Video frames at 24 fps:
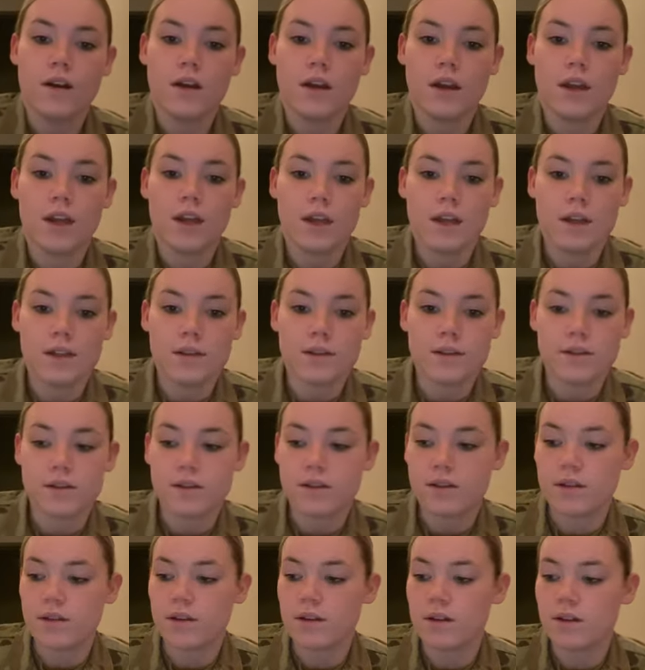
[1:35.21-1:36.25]
It,
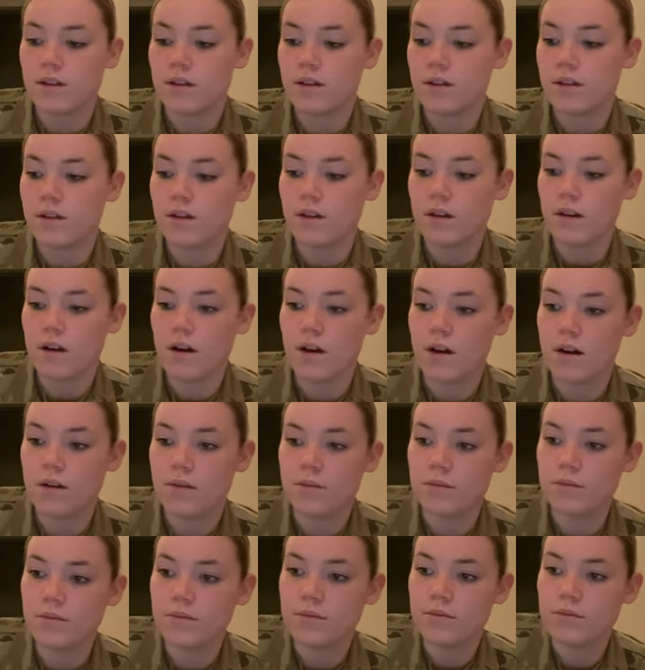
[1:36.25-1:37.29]

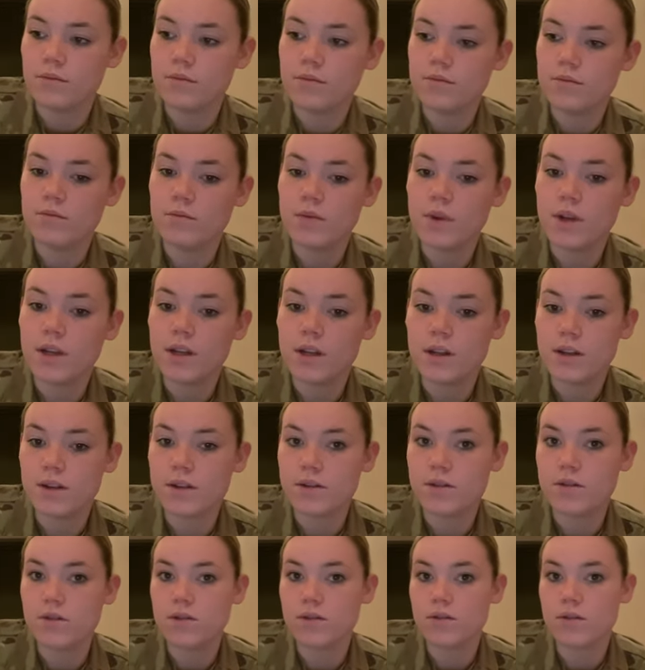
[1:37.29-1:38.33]
um, it
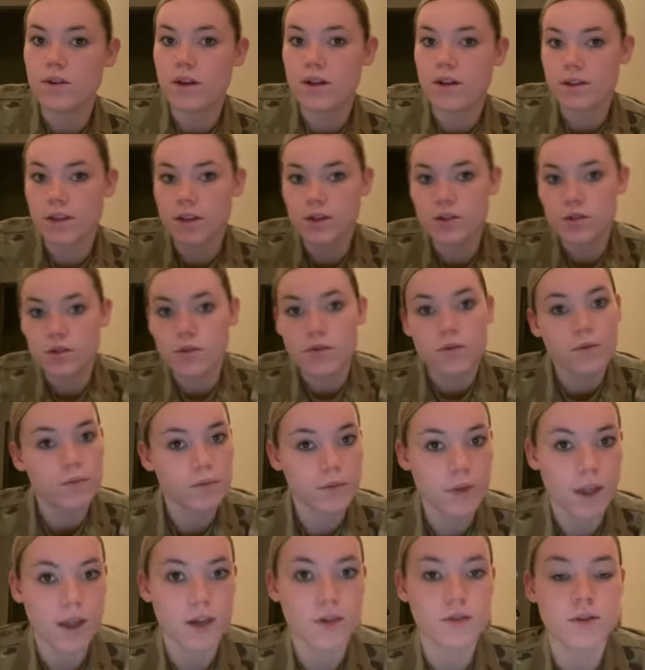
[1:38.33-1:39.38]
is essential
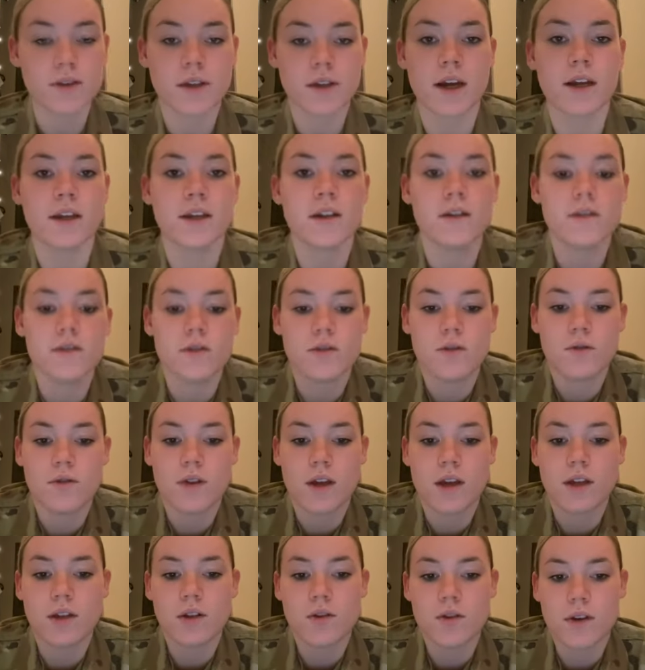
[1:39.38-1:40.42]
that you sign it so
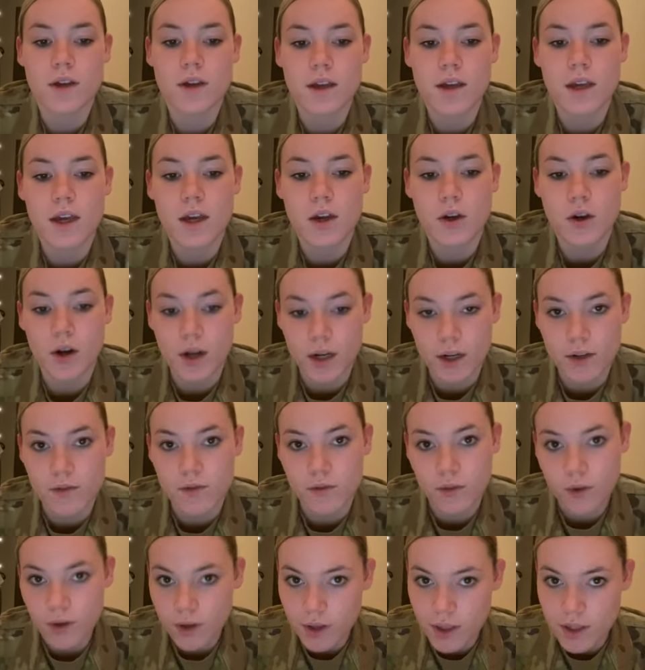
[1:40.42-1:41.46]
then you can get credit
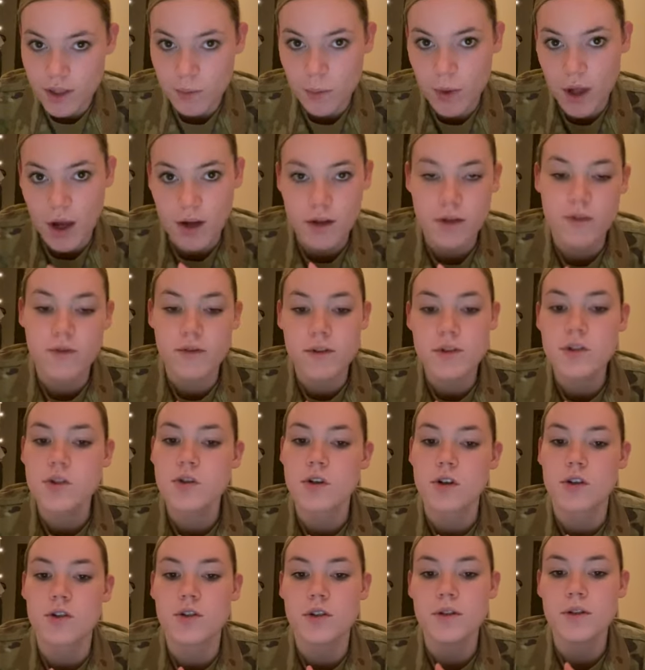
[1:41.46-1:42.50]
for this block of
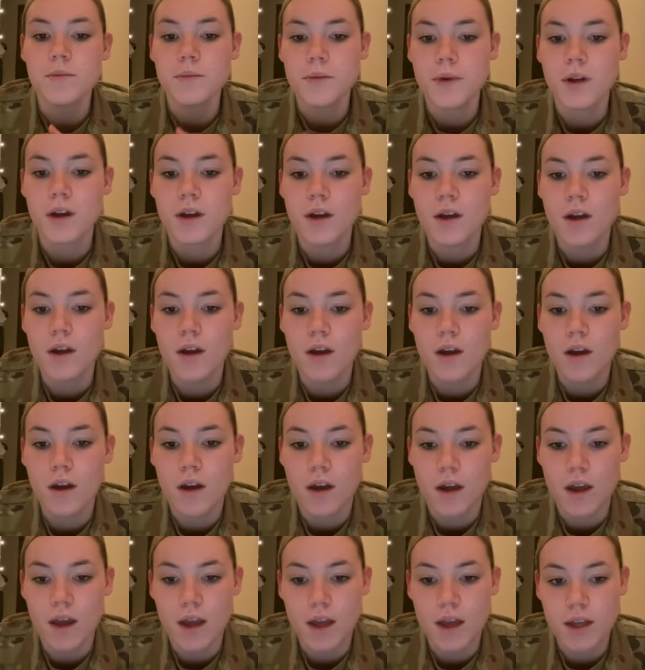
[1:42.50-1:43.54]
instruction.
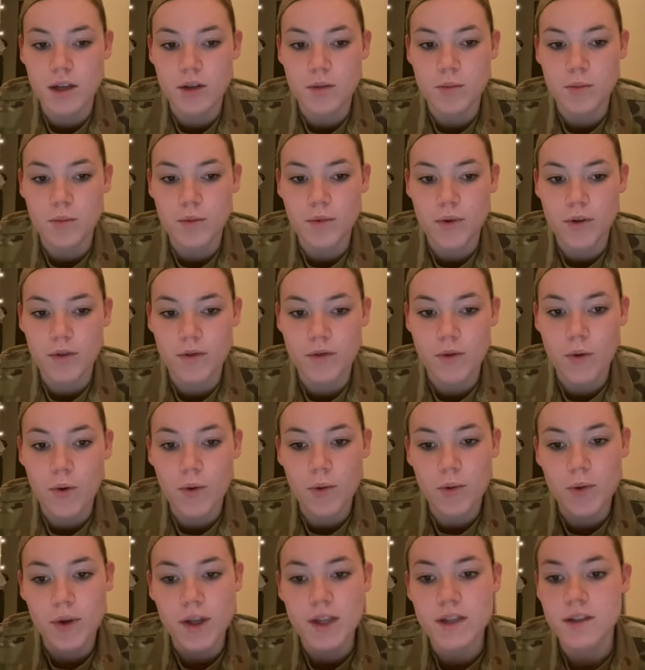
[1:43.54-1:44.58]
And before
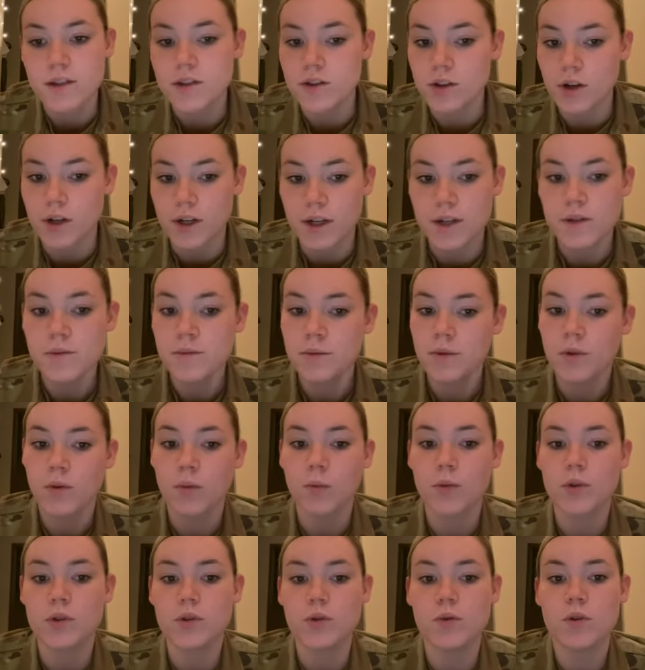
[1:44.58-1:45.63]
we get started,
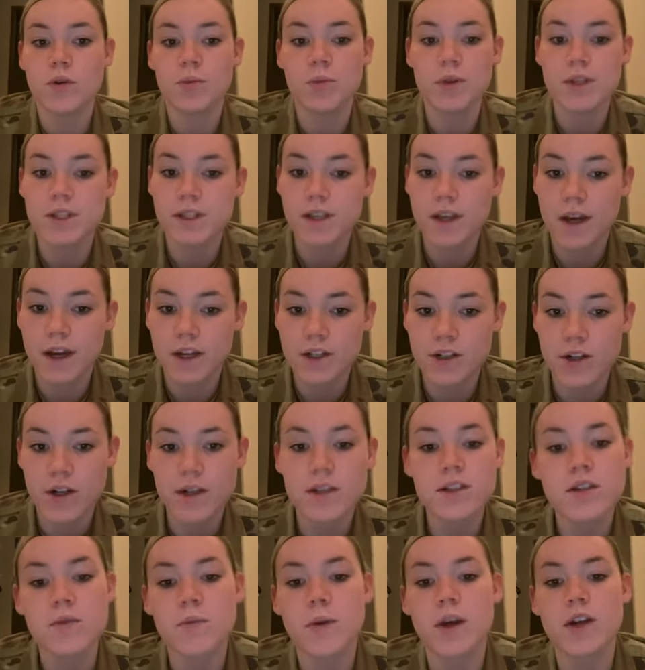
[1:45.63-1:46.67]
we'll do a PCI check
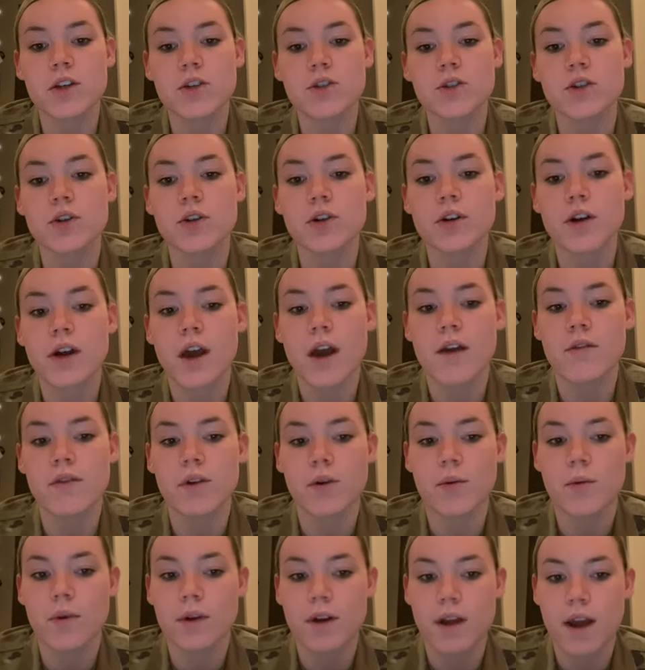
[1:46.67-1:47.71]
to make sure
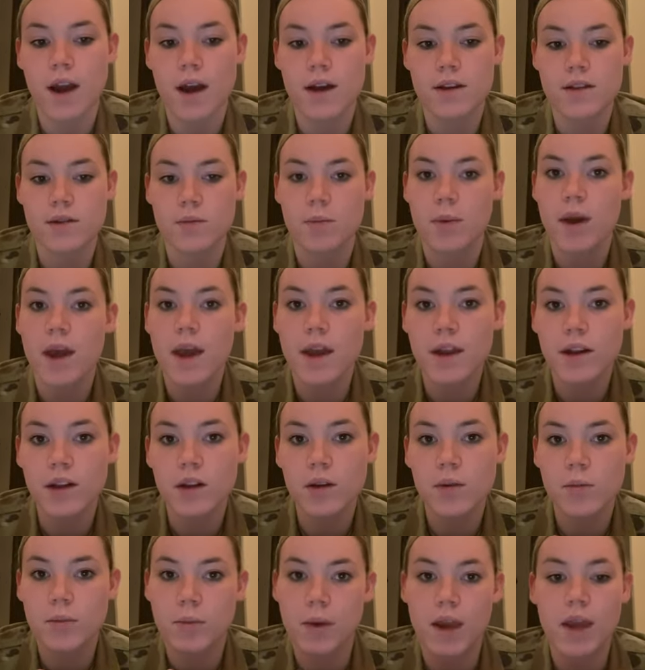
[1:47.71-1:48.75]
everyone has a
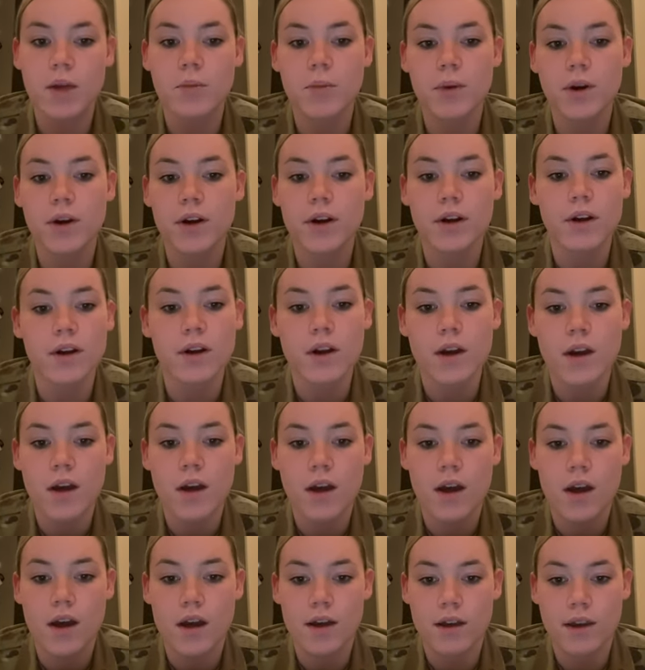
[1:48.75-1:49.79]
pen, paper,
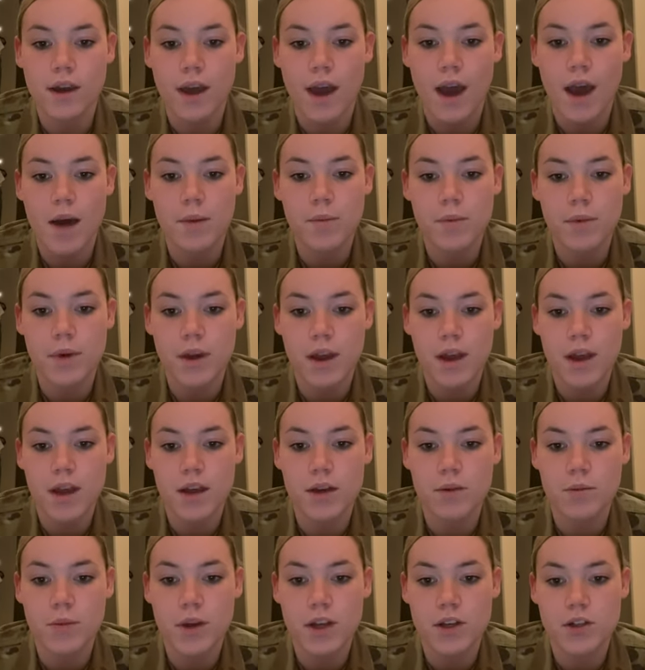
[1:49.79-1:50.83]
a cap,
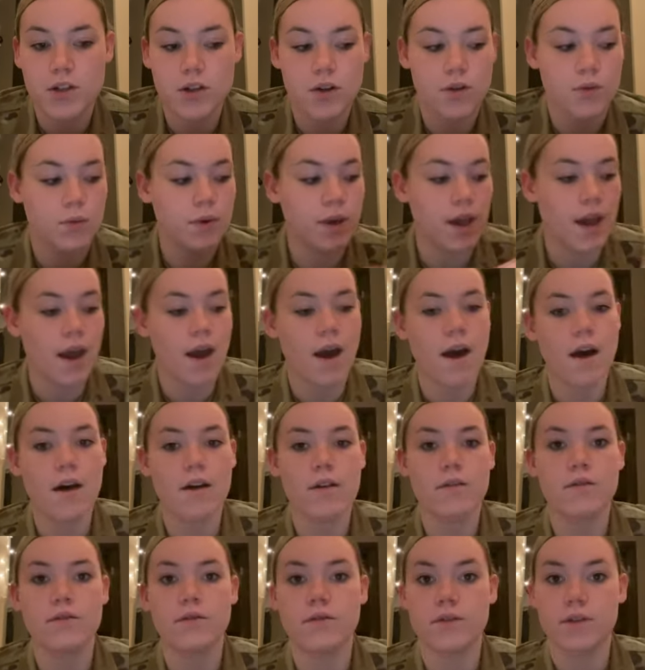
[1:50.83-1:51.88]
and make sure we
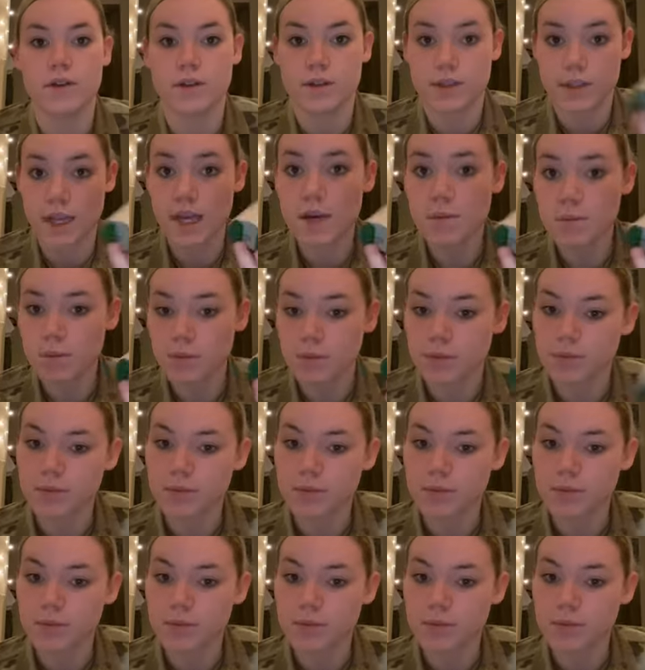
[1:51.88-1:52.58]
have tape,